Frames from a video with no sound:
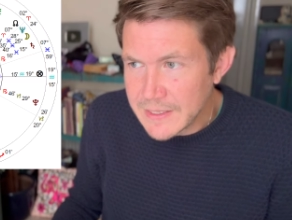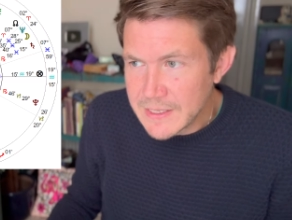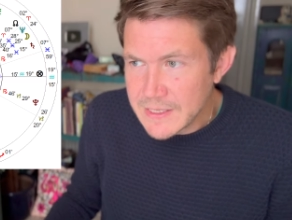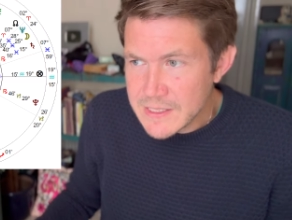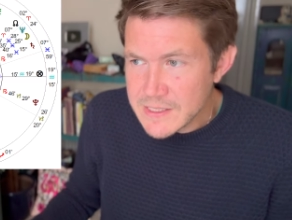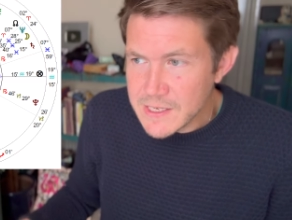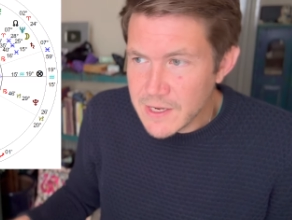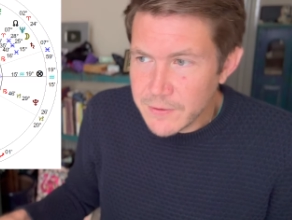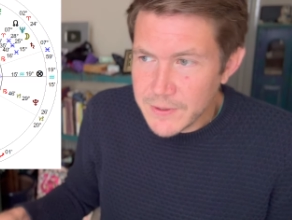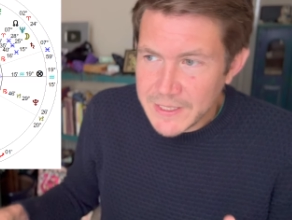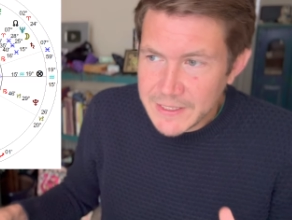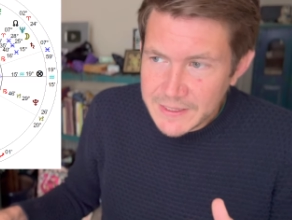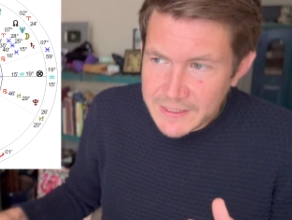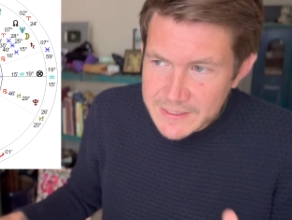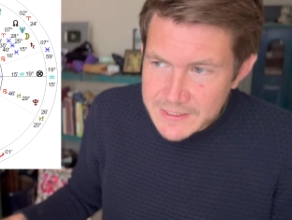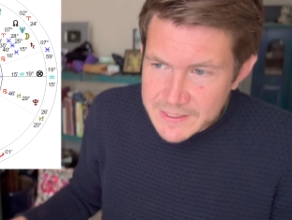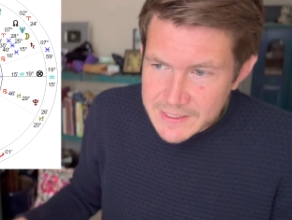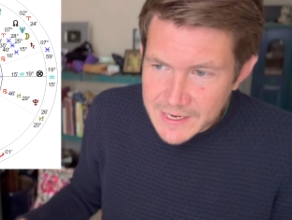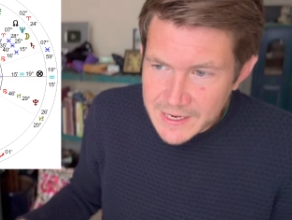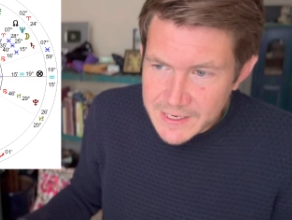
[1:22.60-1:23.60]
So in
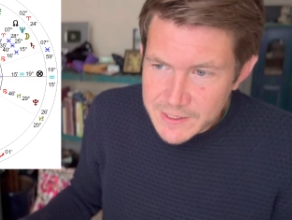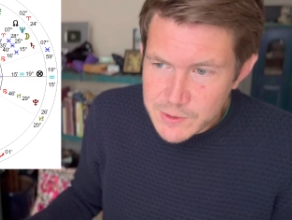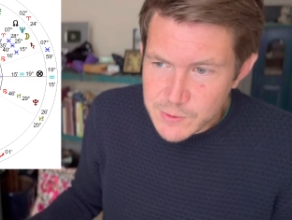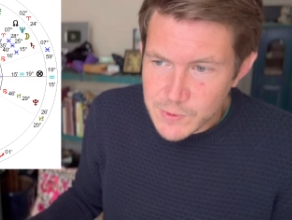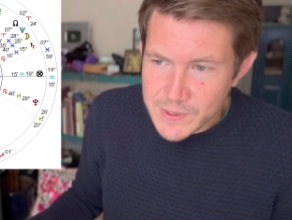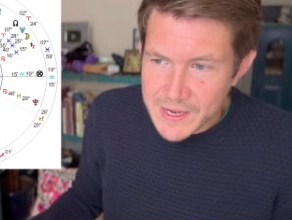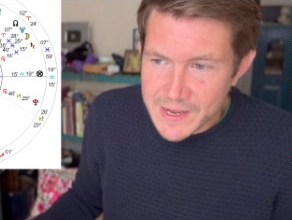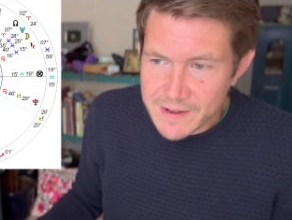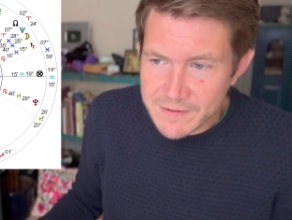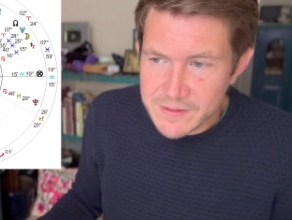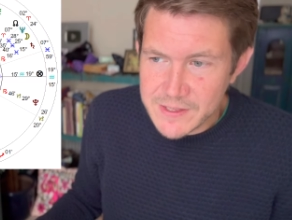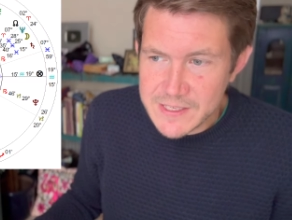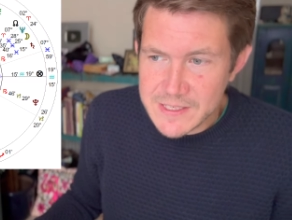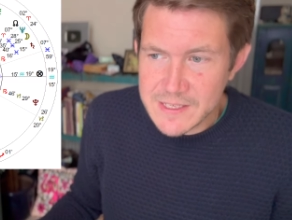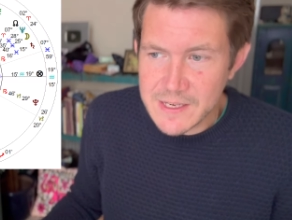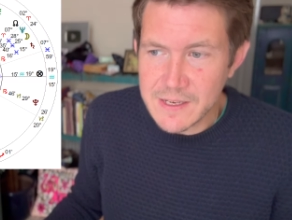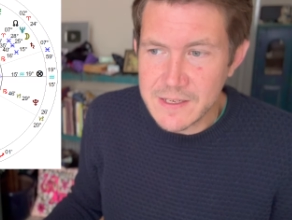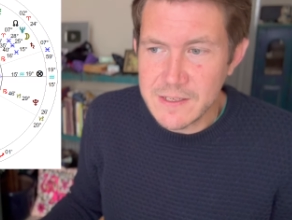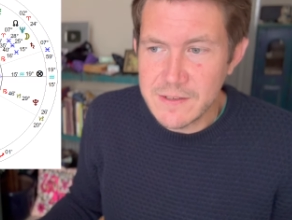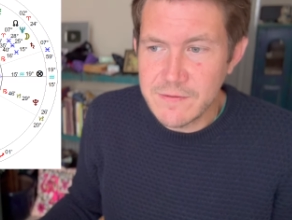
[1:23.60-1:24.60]
this case, we have the
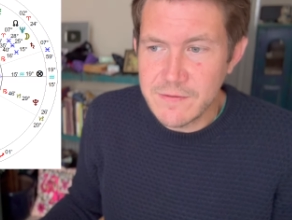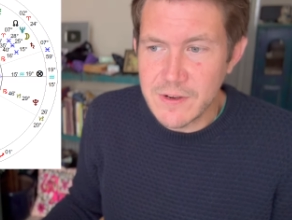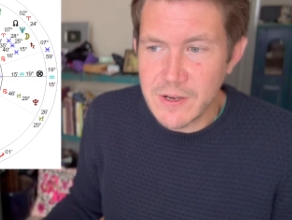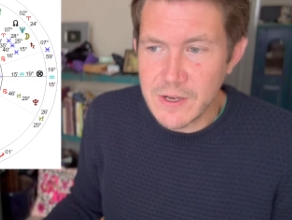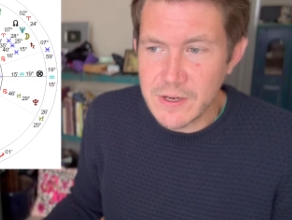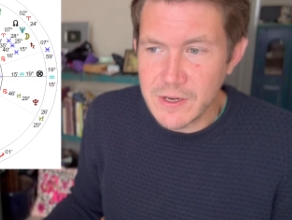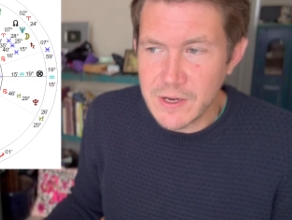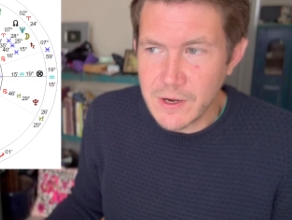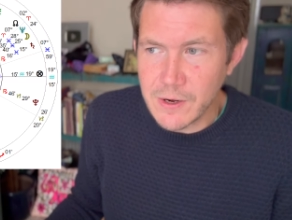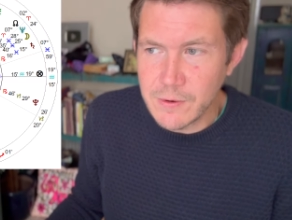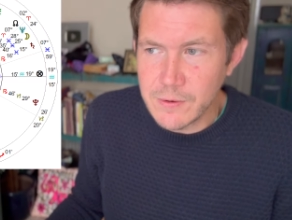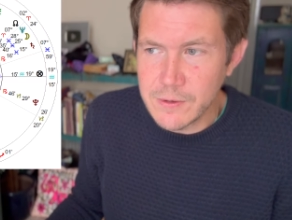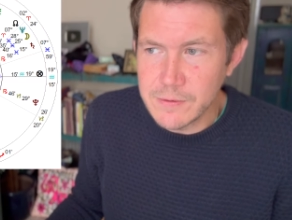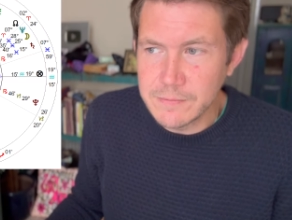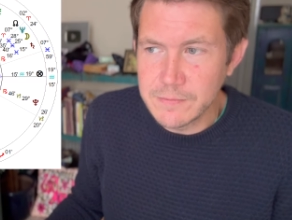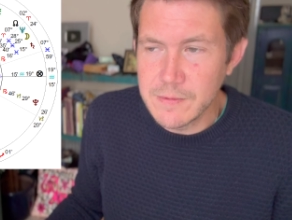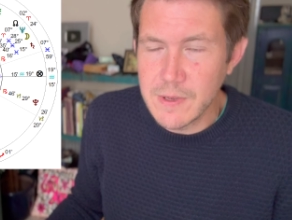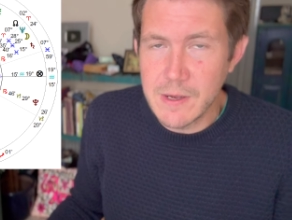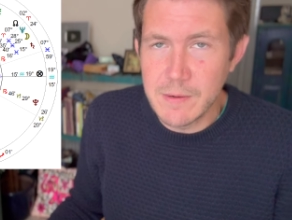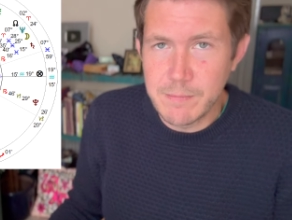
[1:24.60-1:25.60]
sun in Virgo
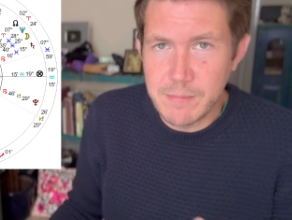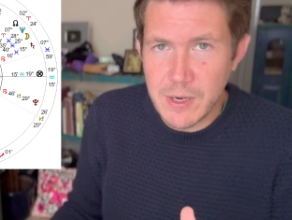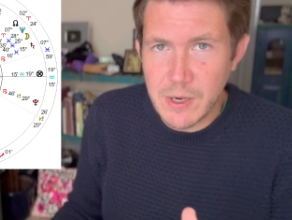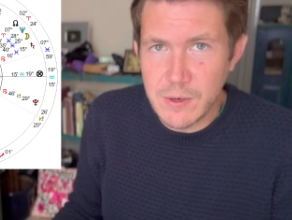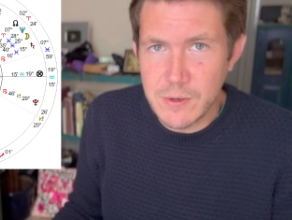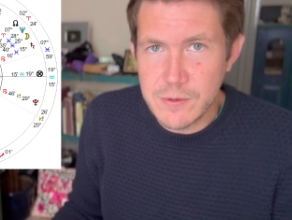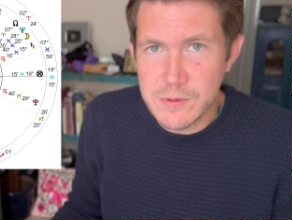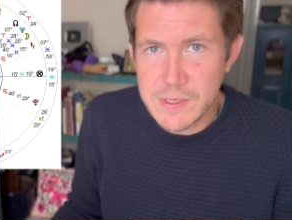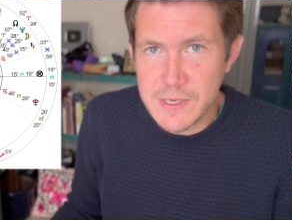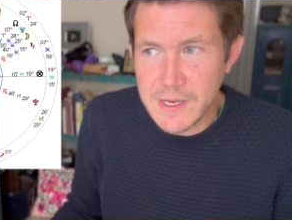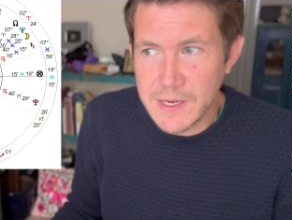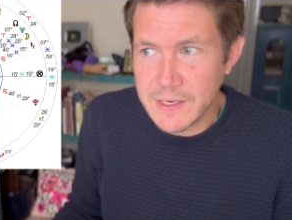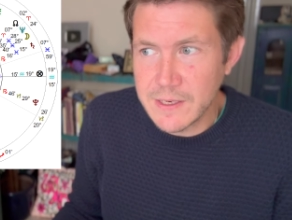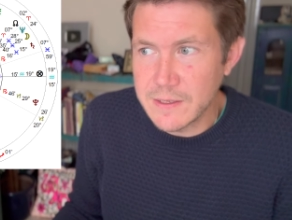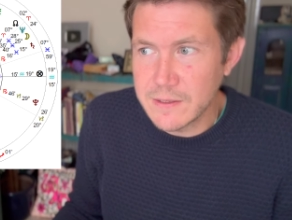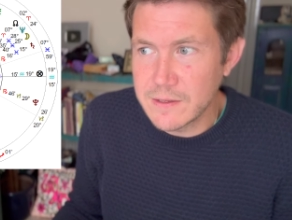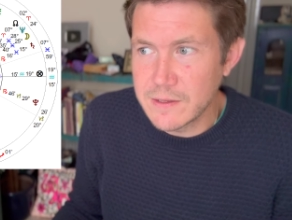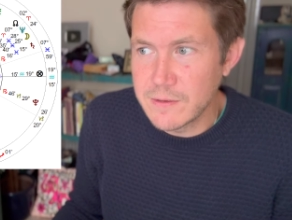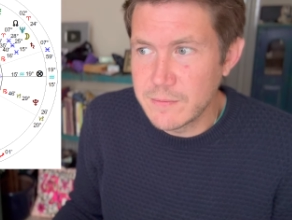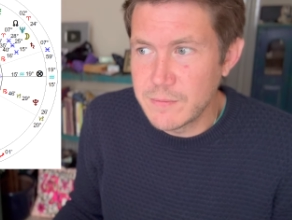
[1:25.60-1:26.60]

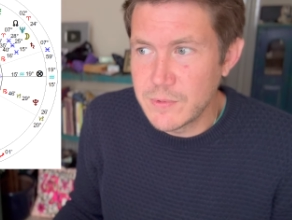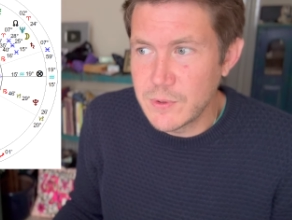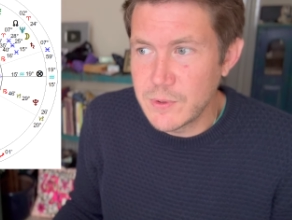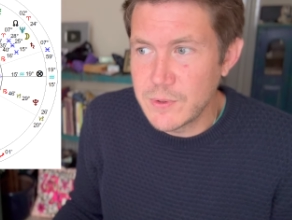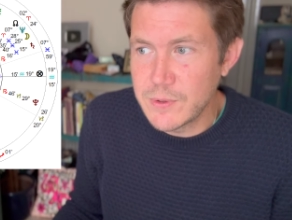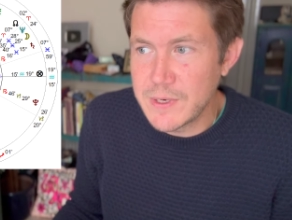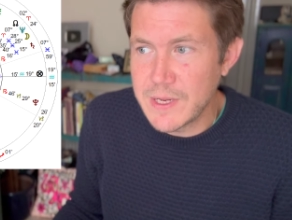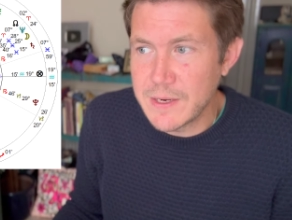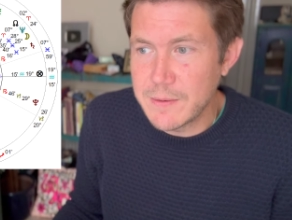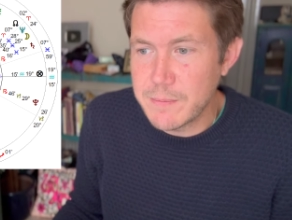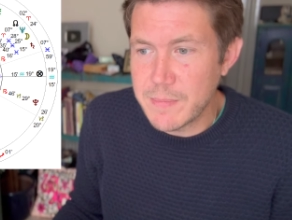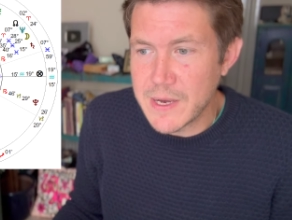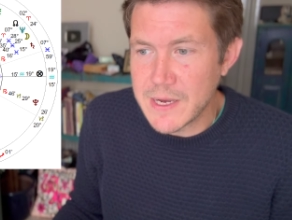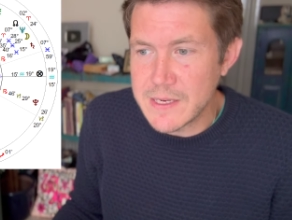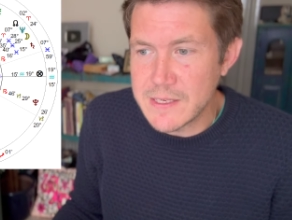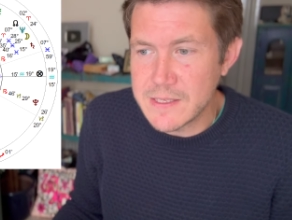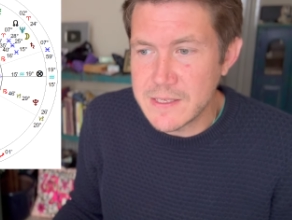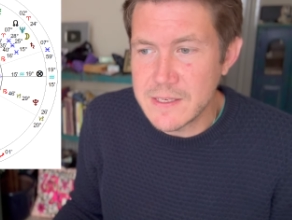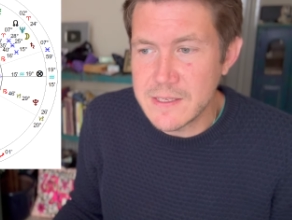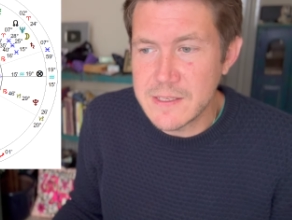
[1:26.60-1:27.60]
opposing the moon in
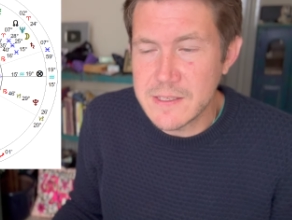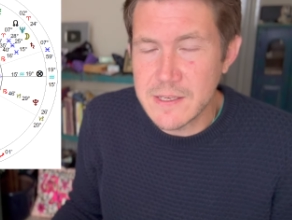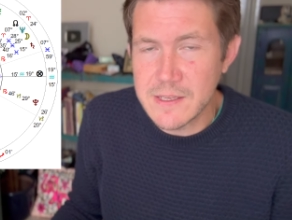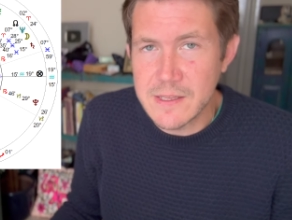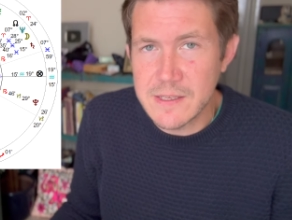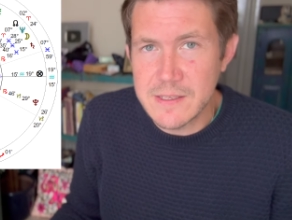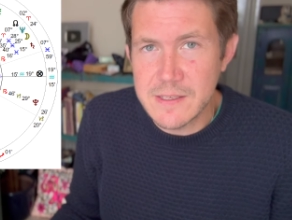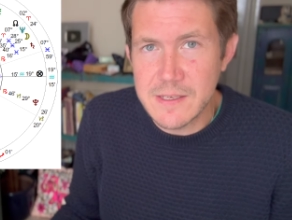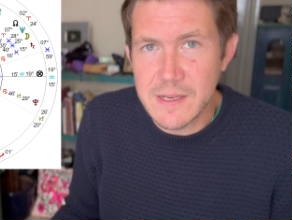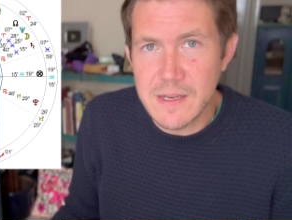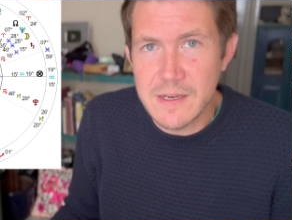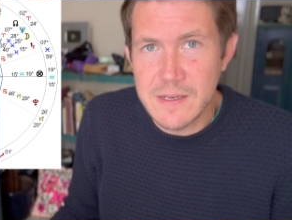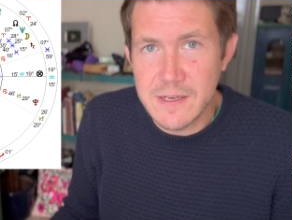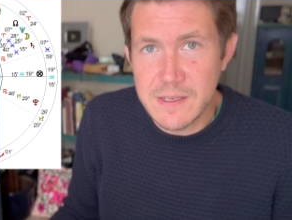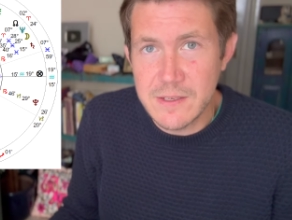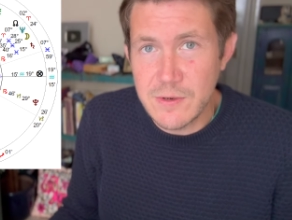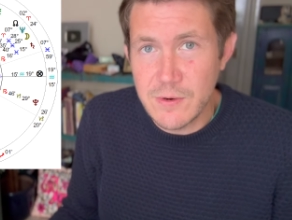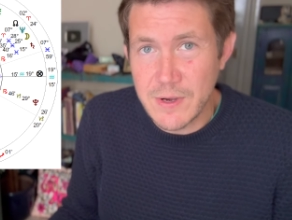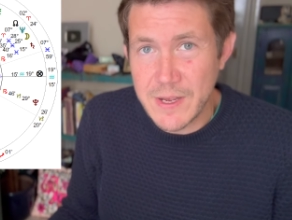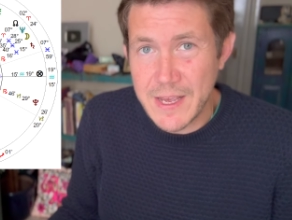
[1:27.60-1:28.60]
Pisces. So the sun
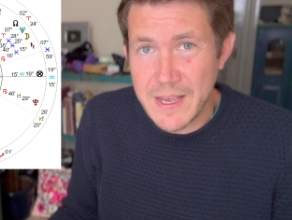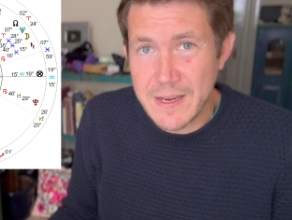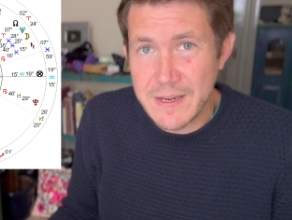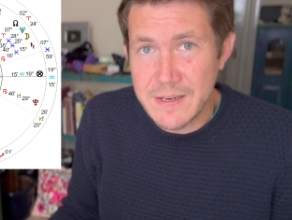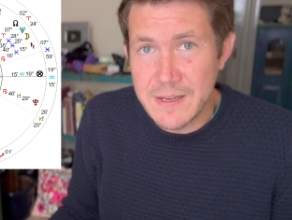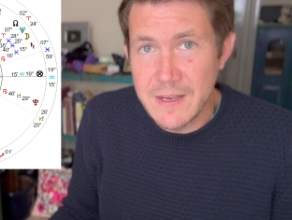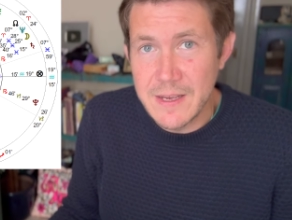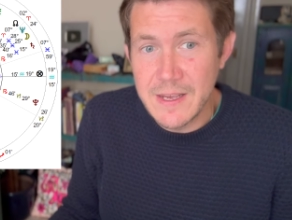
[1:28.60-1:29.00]
is your head.